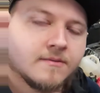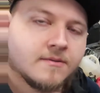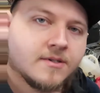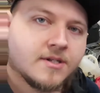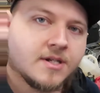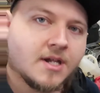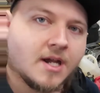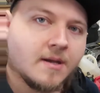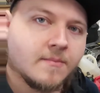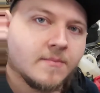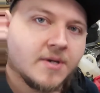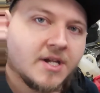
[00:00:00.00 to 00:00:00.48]

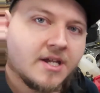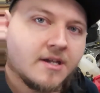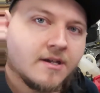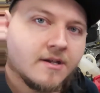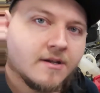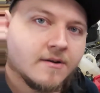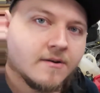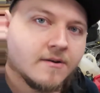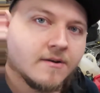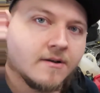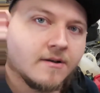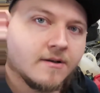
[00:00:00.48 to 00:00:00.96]
timing
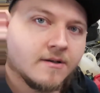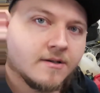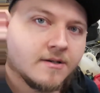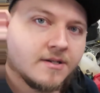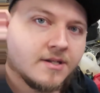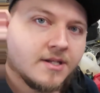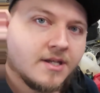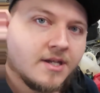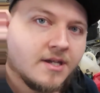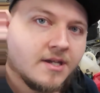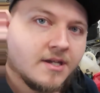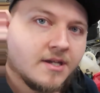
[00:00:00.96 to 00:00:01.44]
gear on
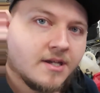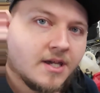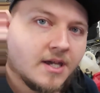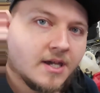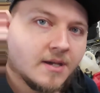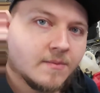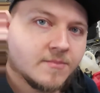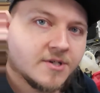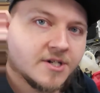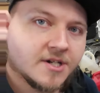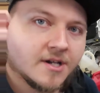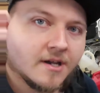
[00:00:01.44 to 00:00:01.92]
the
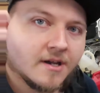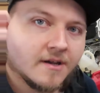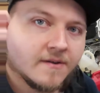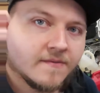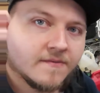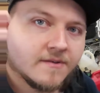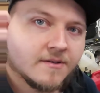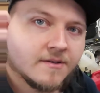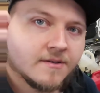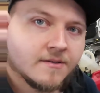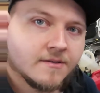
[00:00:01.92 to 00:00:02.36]
camshaft.